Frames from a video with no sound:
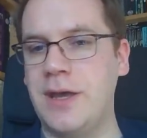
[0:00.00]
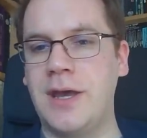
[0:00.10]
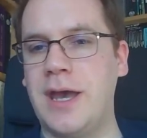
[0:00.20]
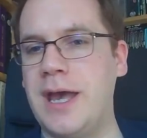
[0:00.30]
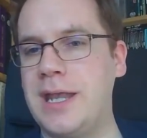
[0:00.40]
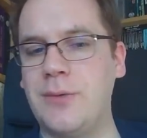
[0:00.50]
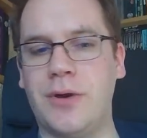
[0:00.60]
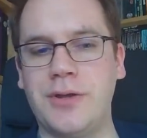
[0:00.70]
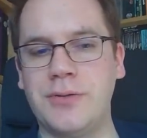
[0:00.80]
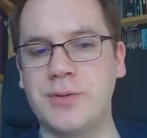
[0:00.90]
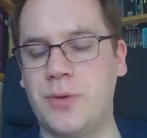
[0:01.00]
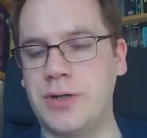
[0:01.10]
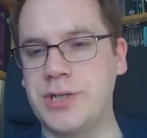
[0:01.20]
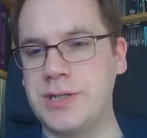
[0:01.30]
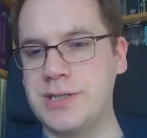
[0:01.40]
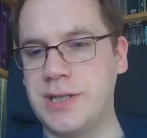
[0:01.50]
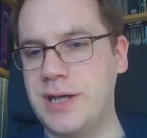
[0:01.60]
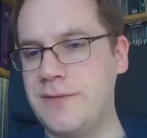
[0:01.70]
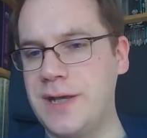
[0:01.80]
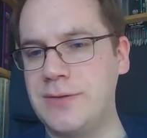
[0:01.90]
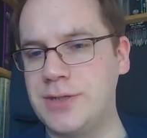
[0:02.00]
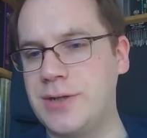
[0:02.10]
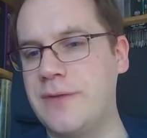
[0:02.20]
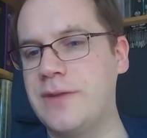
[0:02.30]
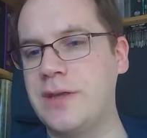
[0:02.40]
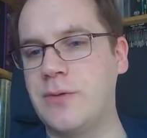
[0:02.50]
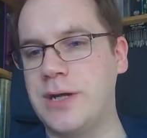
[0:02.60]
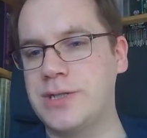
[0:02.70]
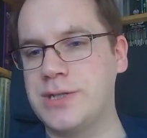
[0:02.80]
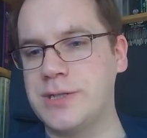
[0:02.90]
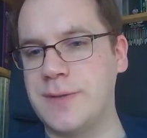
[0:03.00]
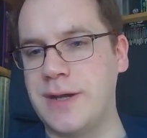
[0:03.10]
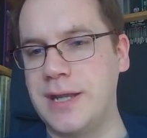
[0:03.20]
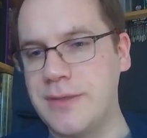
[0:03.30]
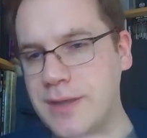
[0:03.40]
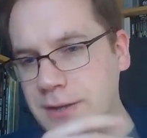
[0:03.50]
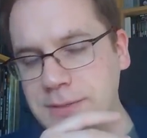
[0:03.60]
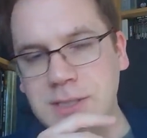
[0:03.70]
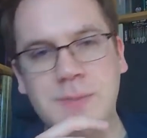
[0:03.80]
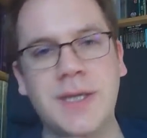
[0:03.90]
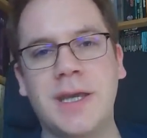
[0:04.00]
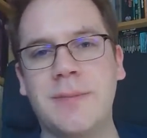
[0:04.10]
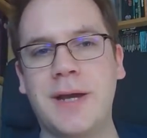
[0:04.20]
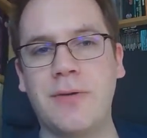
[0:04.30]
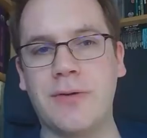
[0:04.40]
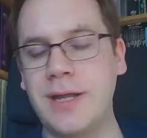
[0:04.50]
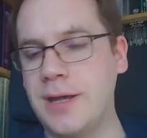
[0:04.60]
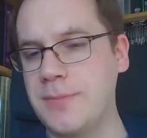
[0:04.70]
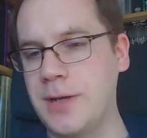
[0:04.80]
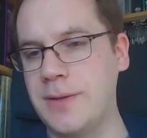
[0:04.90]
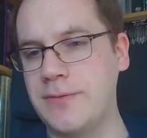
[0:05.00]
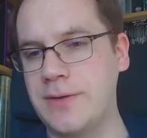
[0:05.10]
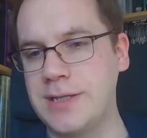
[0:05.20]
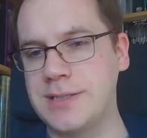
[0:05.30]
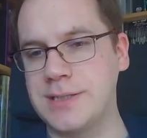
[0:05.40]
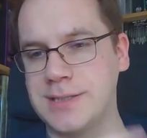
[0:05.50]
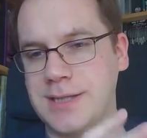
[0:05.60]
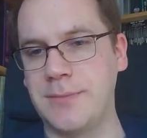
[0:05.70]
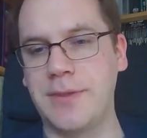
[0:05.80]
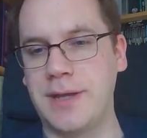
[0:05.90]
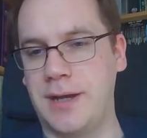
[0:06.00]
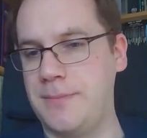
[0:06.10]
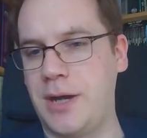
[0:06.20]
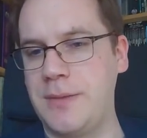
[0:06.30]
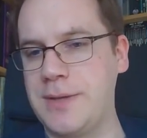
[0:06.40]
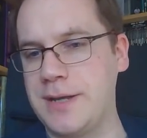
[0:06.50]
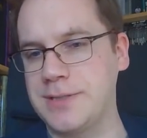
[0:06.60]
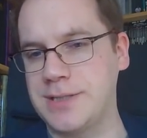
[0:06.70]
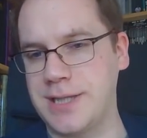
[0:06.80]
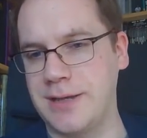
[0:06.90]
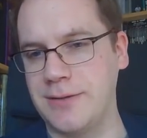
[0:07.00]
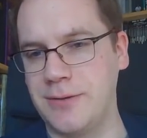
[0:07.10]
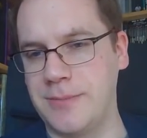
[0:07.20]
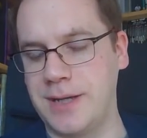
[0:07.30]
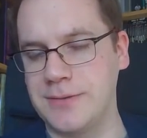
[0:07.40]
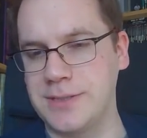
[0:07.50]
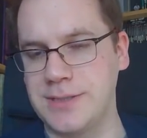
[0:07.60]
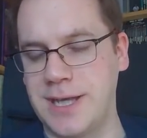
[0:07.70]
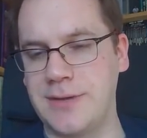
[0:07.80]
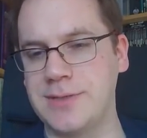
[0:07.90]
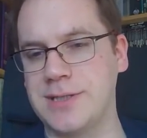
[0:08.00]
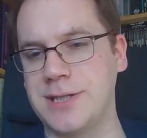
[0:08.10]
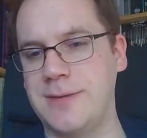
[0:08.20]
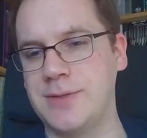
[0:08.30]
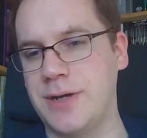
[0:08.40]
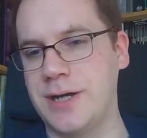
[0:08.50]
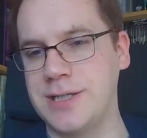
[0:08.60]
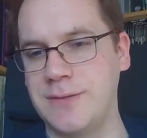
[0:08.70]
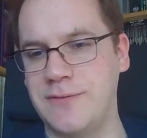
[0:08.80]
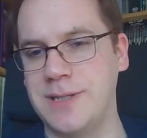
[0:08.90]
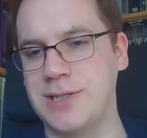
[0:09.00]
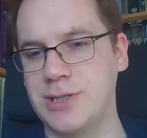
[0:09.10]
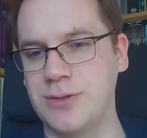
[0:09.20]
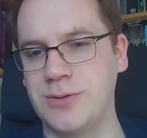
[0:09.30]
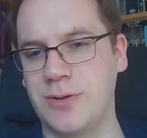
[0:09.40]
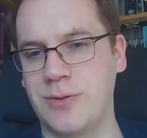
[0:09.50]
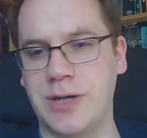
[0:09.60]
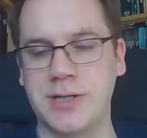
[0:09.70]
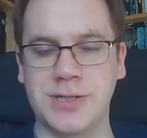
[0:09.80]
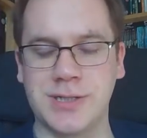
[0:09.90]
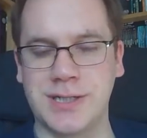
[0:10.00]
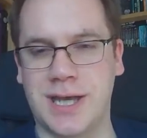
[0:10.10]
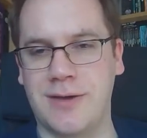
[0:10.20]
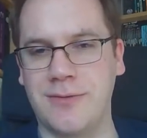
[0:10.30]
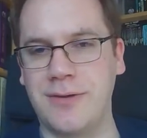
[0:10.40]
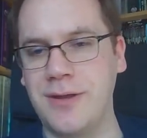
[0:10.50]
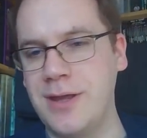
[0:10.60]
Anyone who is watching this live now, do you have any questions about anything I've been speaking about or any upcoming releases? Something I might be able to tell you about. Now is the time to ask and for me to shoot your question down.